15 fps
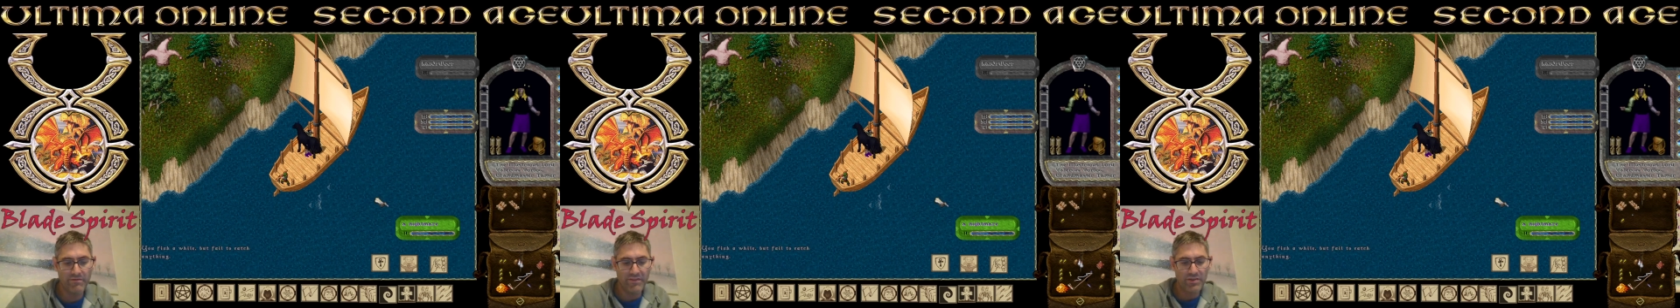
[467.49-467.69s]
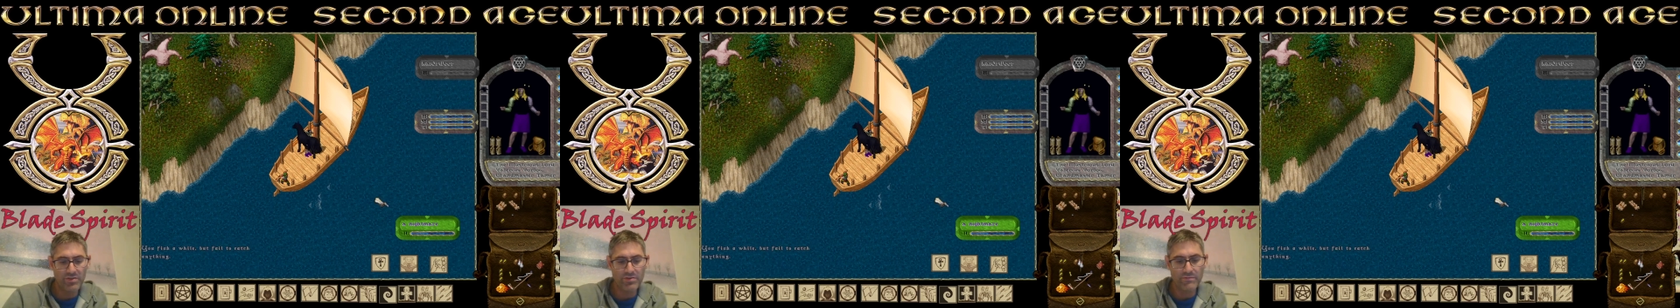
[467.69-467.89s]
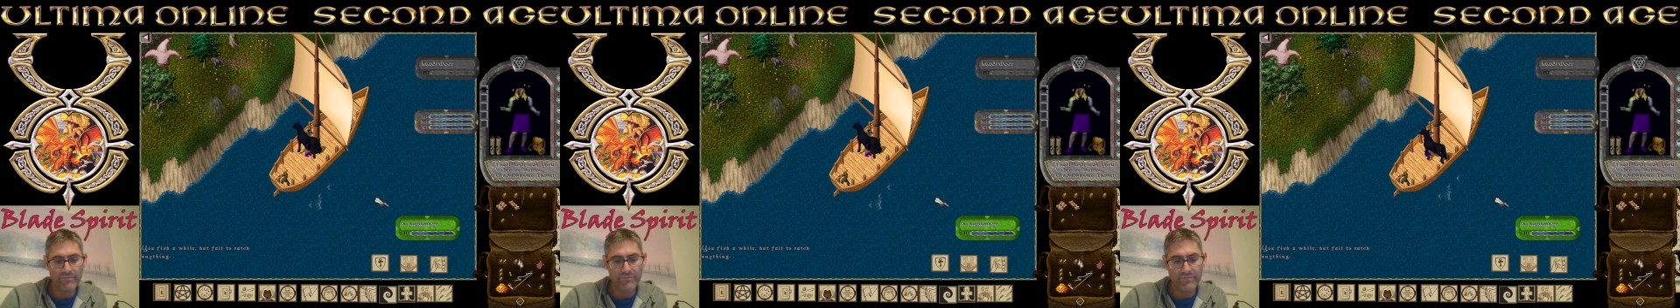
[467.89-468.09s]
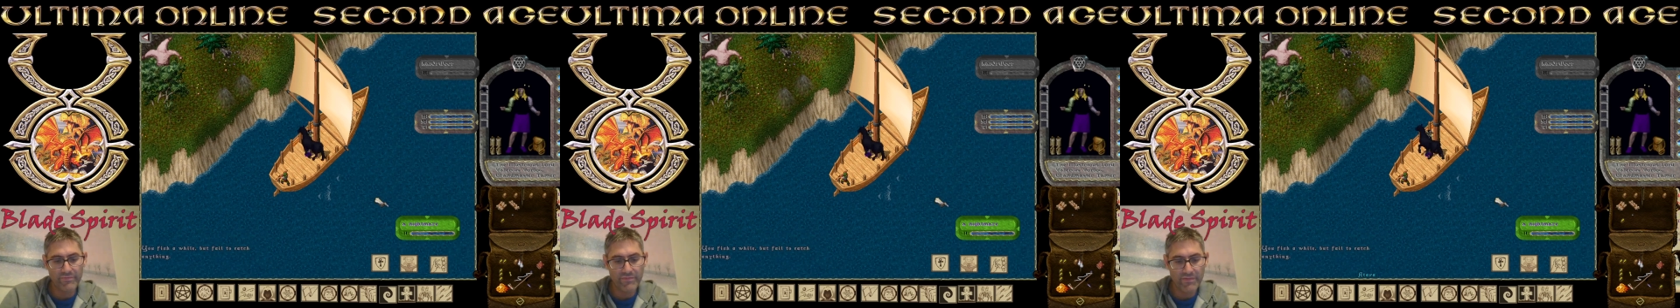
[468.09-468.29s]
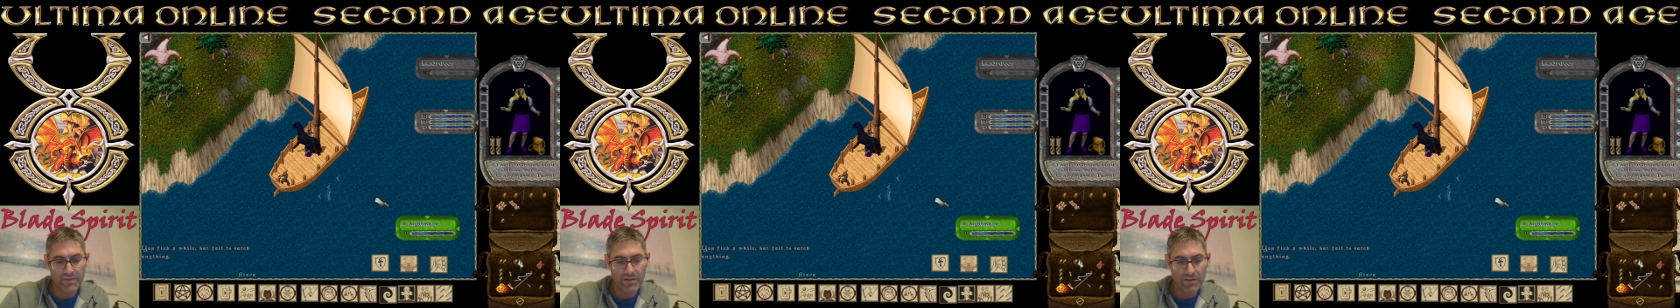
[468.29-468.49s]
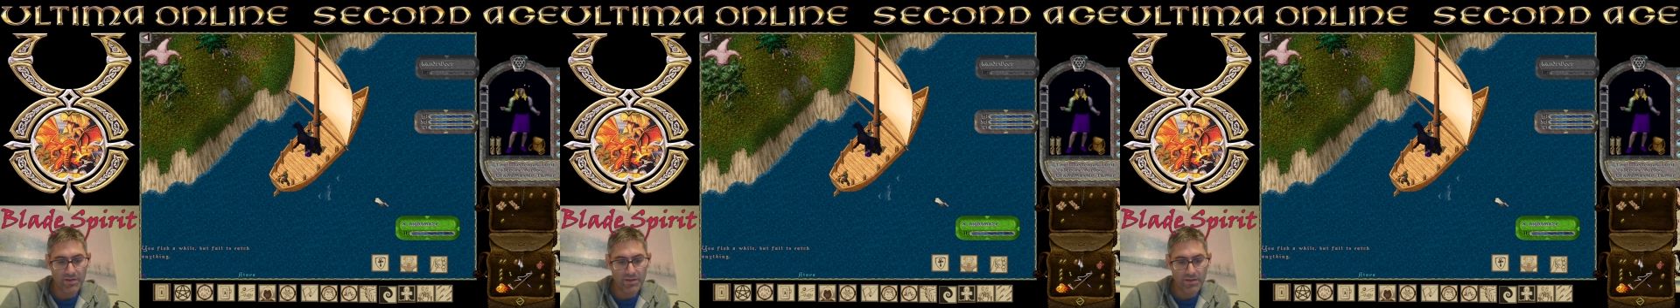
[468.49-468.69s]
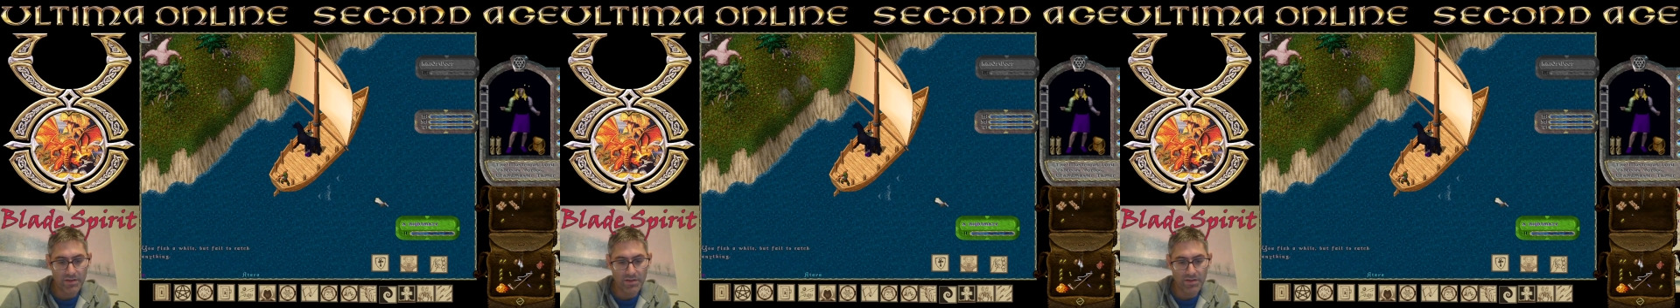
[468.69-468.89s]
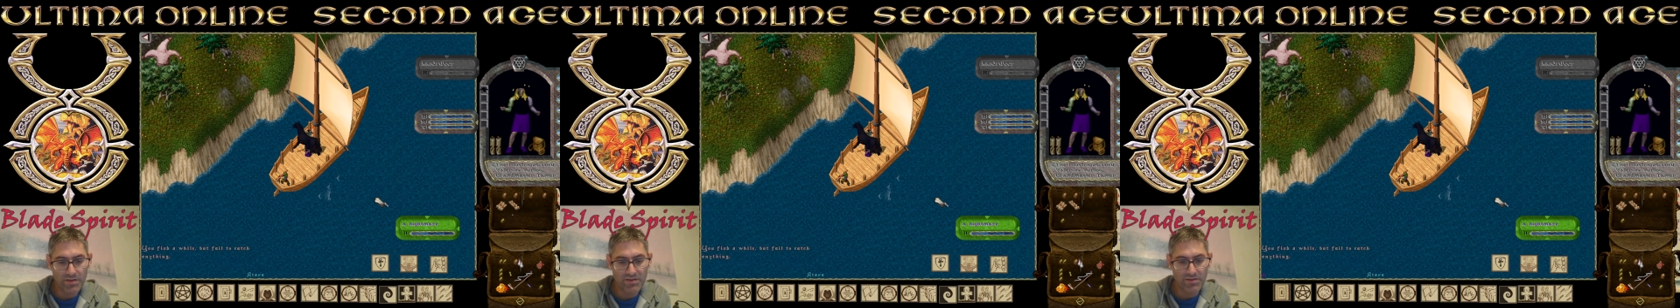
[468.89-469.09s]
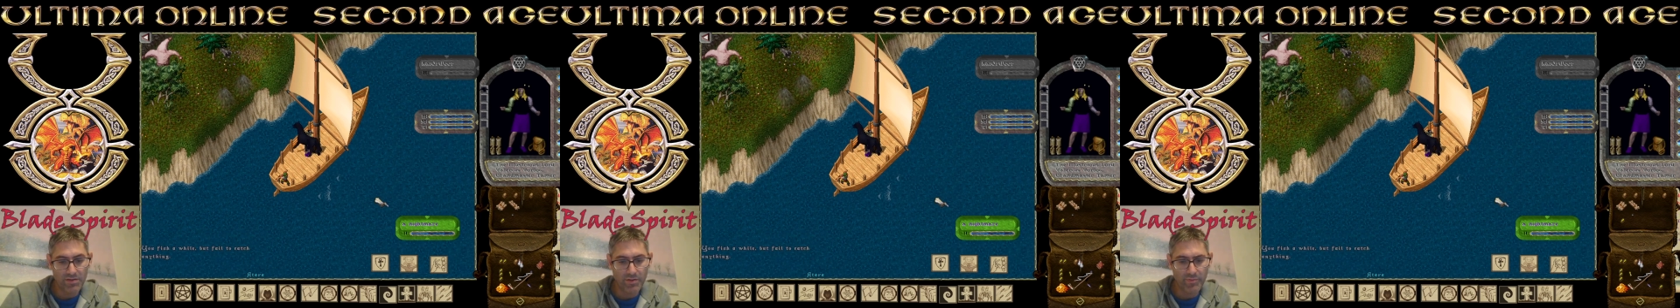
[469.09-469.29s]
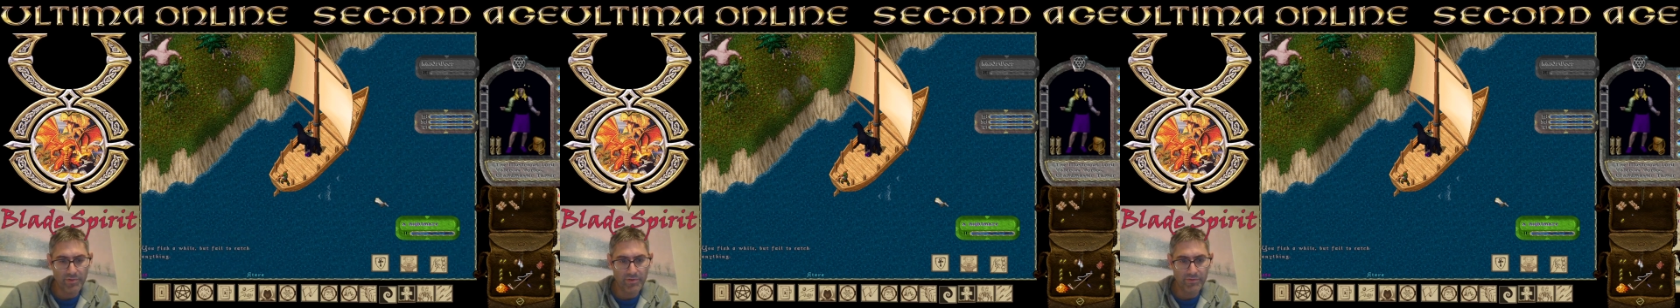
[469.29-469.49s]
fish.
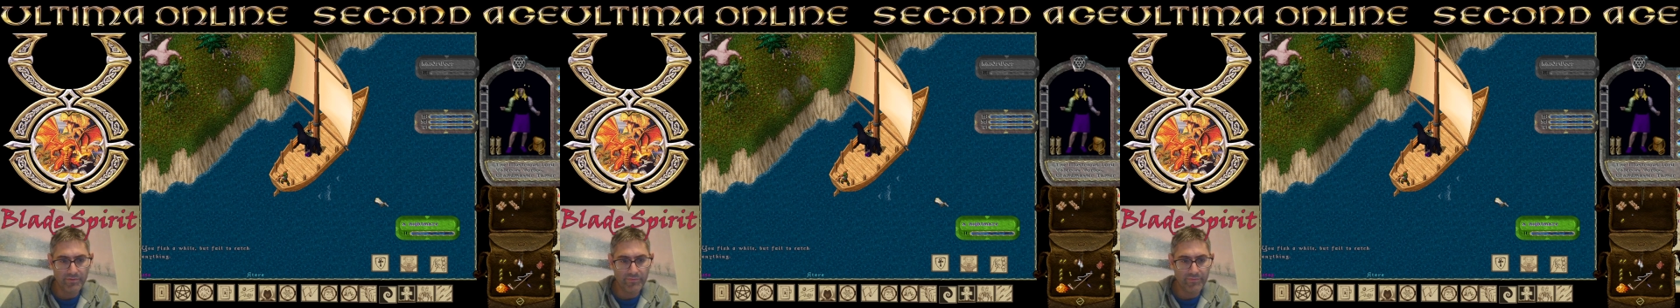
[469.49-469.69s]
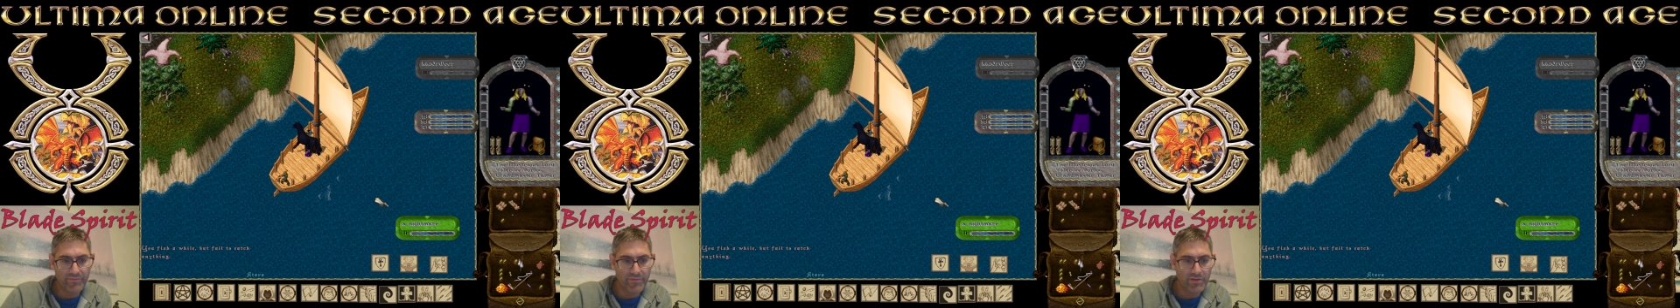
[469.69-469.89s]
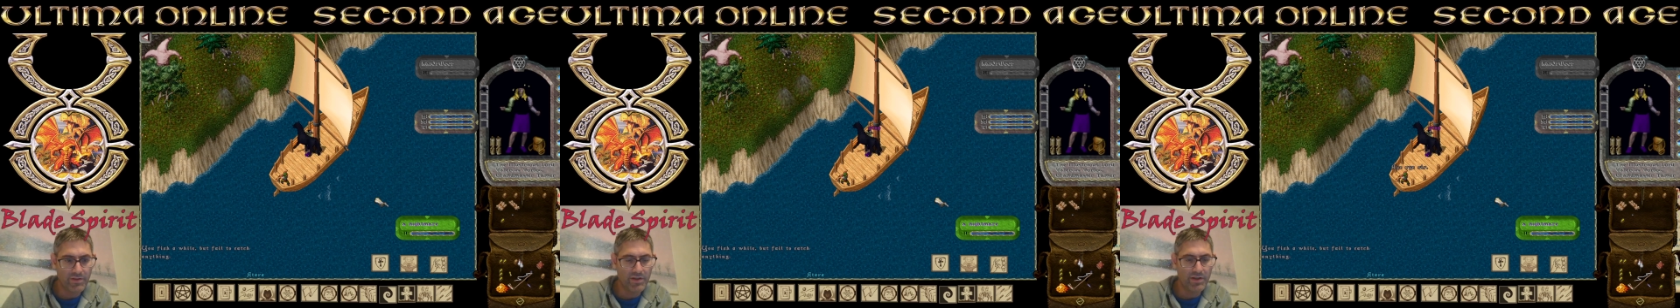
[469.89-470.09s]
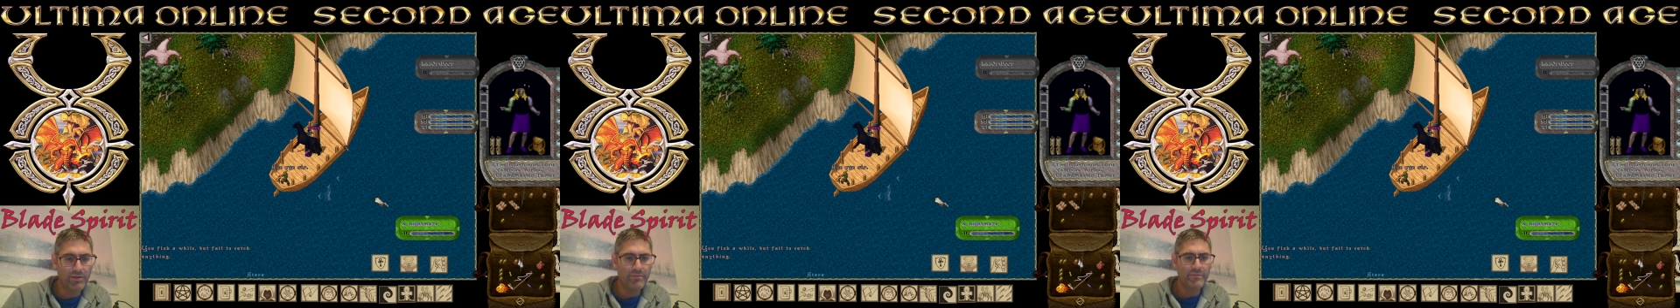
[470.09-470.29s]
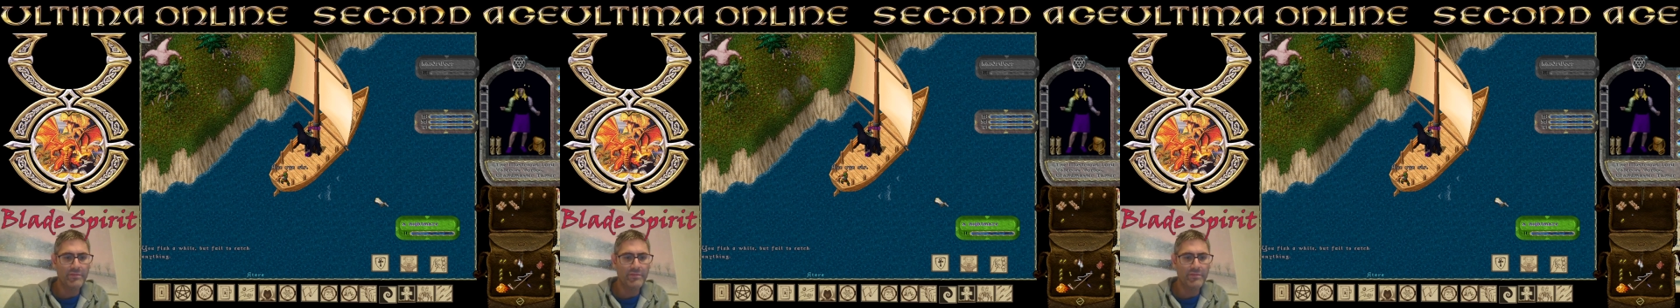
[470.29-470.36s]
Stop. Okay.